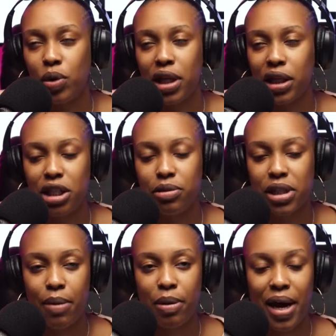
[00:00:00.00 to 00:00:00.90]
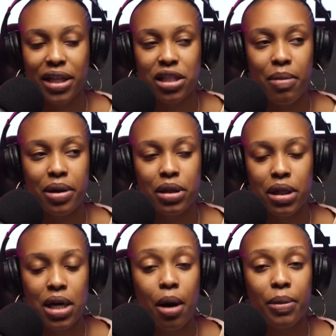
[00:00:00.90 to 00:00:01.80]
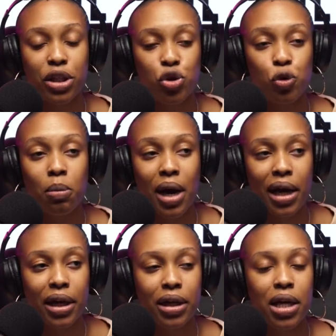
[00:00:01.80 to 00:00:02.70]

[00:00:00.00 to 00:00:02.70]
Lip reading: that keeps coming to mind.